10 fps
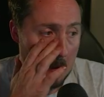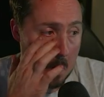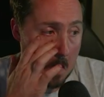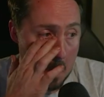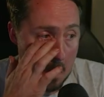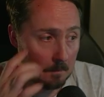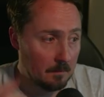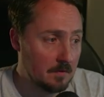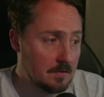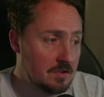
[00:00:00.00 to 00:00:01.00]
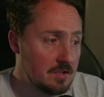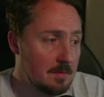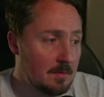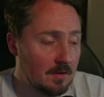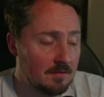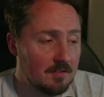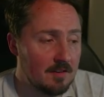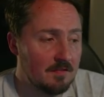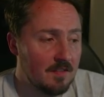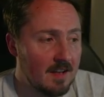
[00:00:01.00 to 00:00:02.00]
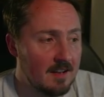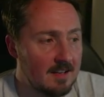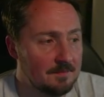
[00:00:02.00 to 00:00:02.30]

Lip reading: yeah. Chichibu at 330.